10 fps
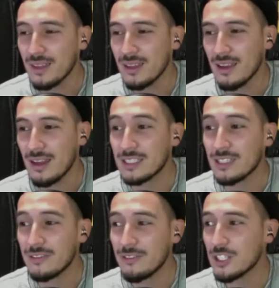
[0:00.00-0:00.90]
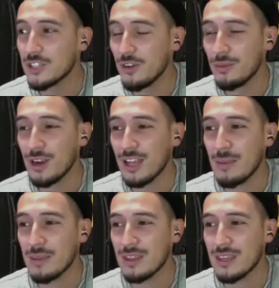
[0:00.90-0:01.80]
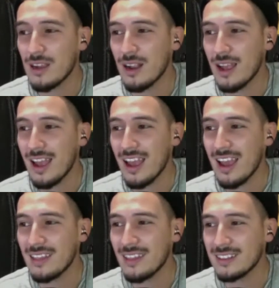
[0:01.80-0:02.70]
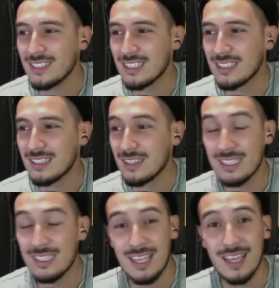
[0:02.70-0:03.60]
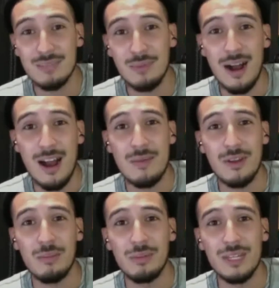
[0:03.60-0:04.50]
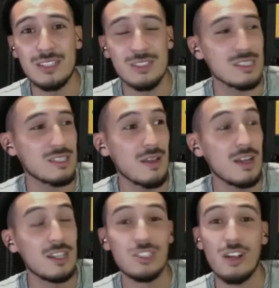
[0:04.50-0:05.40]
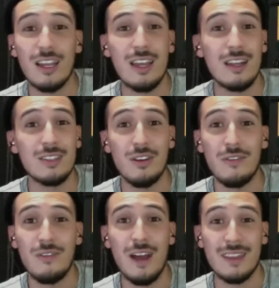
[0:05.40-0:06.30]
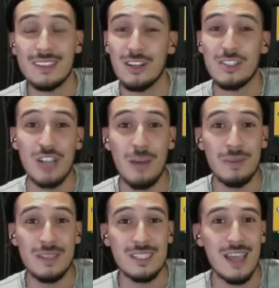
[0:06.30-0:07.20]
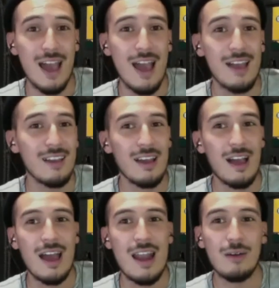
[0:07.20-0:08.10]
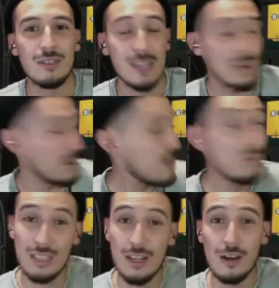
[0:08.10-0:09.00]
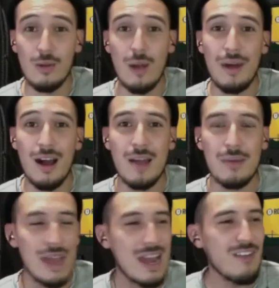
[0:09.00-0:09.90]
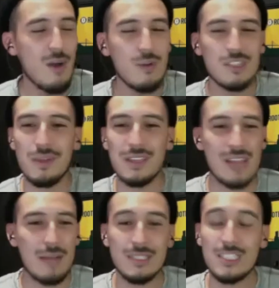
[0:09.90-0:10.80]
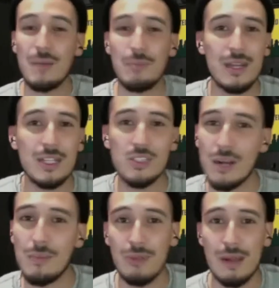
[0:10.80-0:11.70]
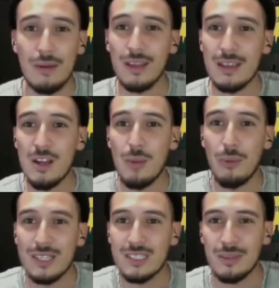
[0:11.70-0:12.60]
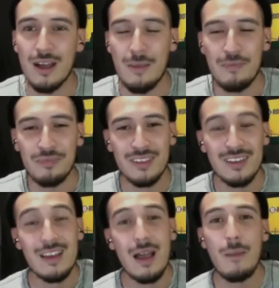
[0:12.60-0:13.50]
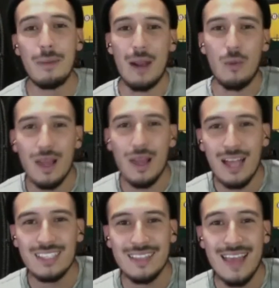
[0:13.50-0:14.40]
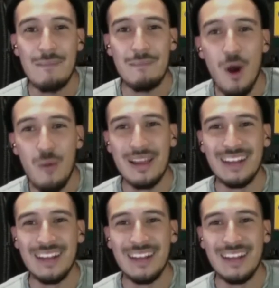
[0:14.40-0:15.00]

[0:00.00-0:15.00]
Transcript: and it's the first football game of the year, and there's these kids behind me on the bleachers start getting into a fight. They start jumping this cat, and I was like, it was literally right behind me, and I've always been the type to jump in and try to break something up. But I realized at that moment,